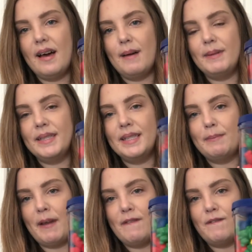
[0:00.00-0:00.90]
This is
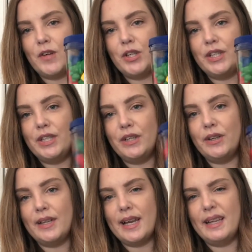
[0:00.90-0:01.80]
my first
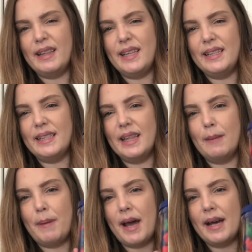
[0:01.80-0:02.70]
year getting these. In
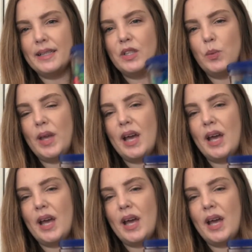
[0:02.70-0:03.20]
the past, we